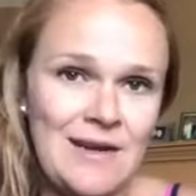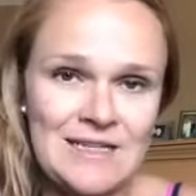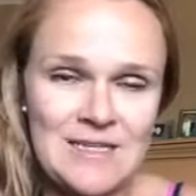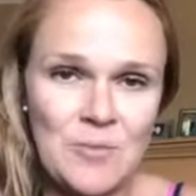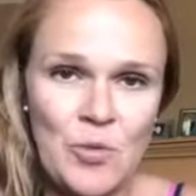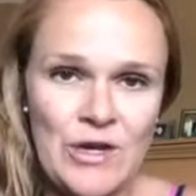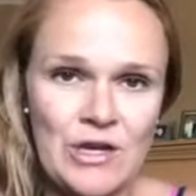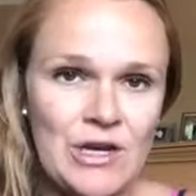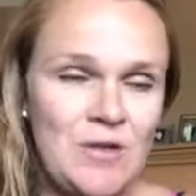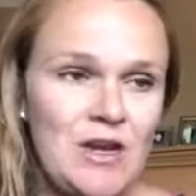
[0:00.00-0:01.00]
At some point you're
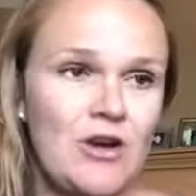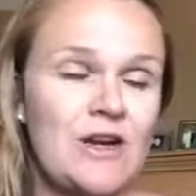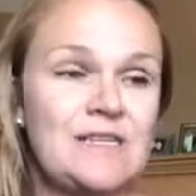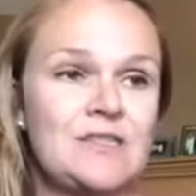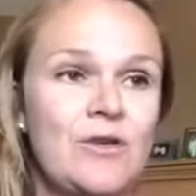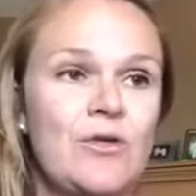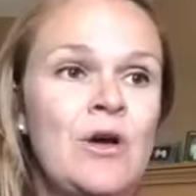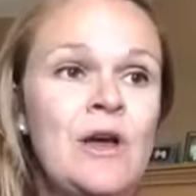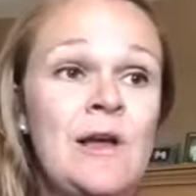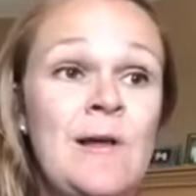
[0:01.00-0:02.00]
going to be in a hurry. So
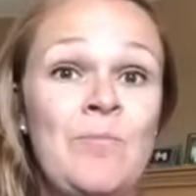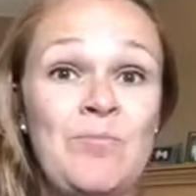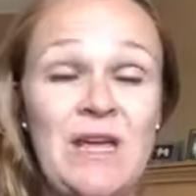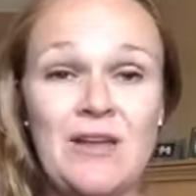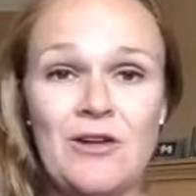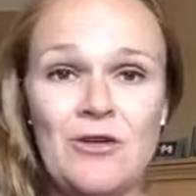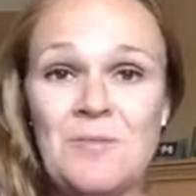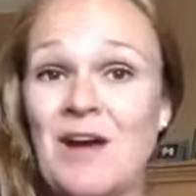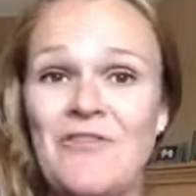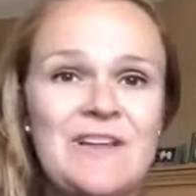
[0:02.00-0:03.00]
bake your own
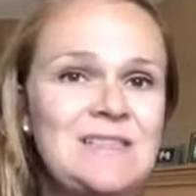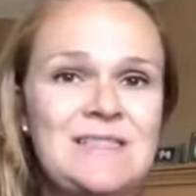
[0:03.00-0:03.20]
muffins.